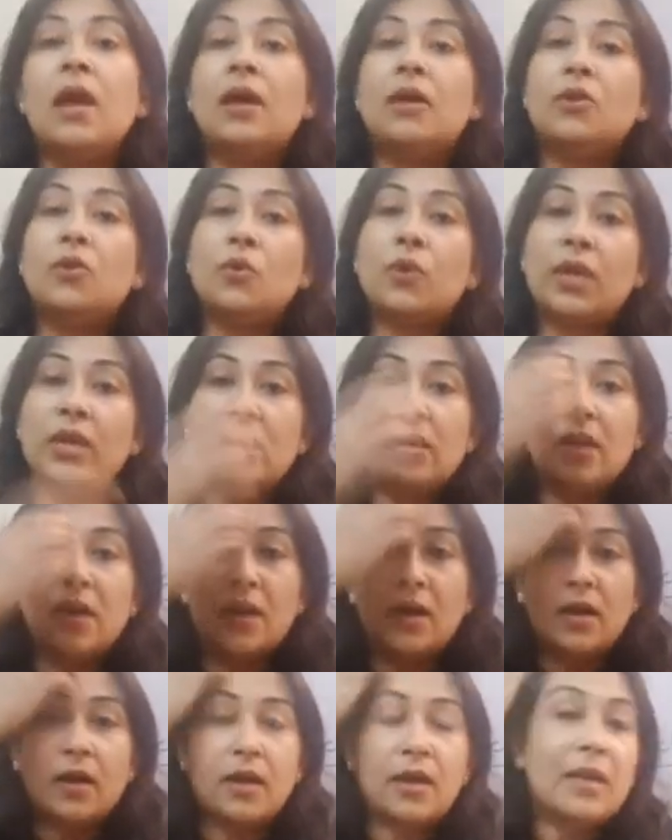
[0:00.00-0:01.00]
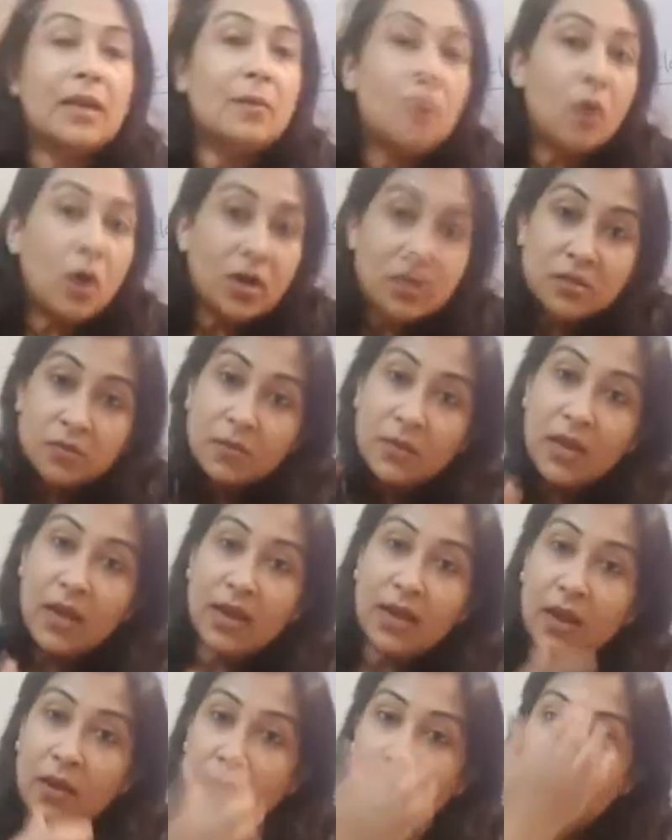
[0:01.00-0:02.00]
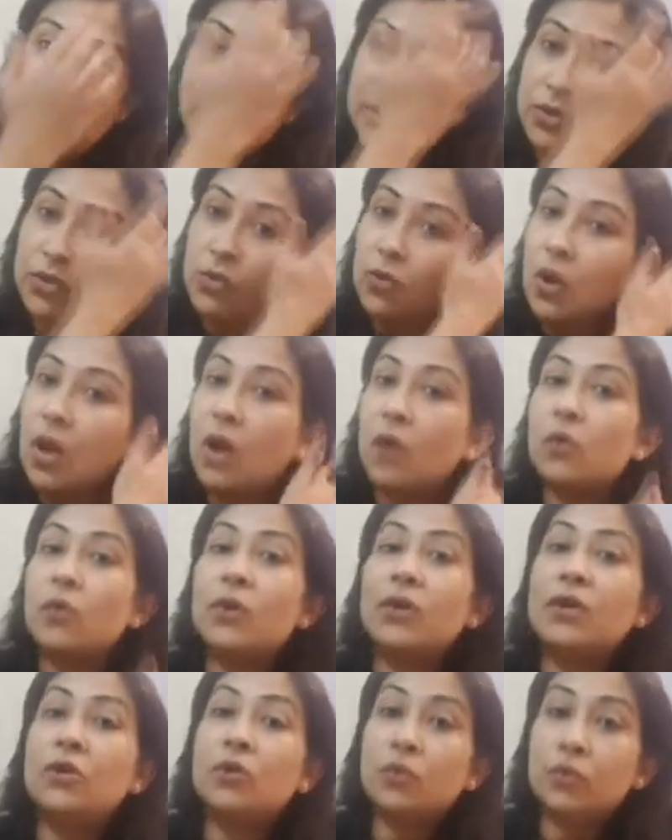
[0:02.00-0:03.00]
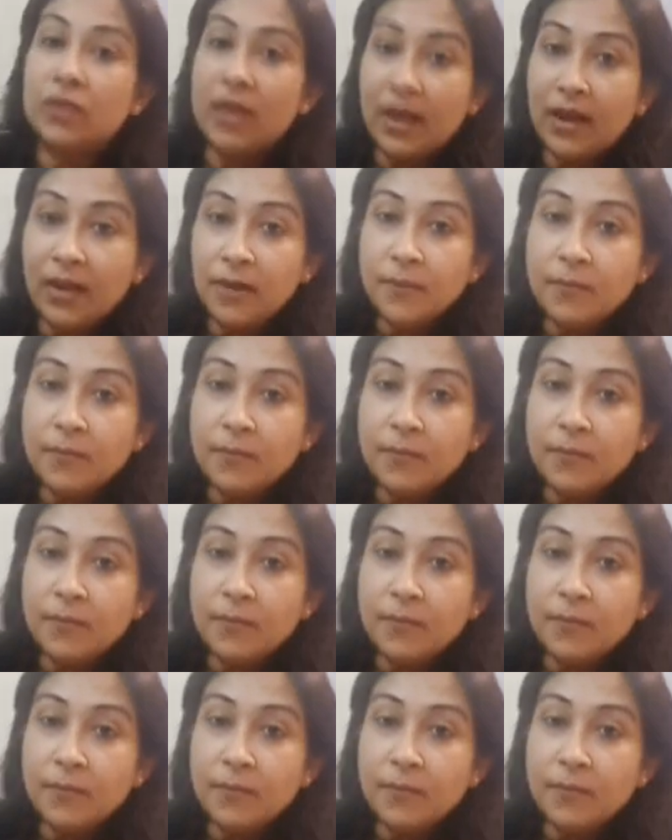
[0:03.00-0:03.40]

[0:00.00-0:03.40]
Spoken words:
You can inbox me and I will let you know how you can do that.